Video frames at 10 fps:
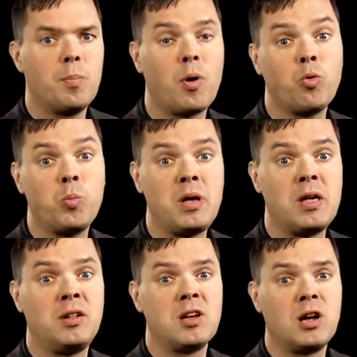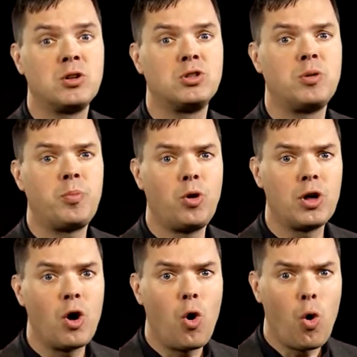but will be entitled to
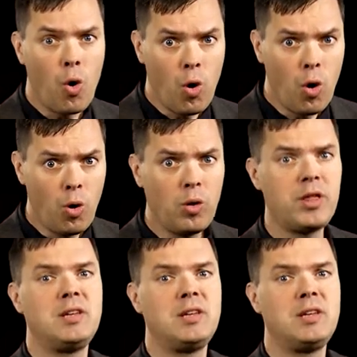deploy all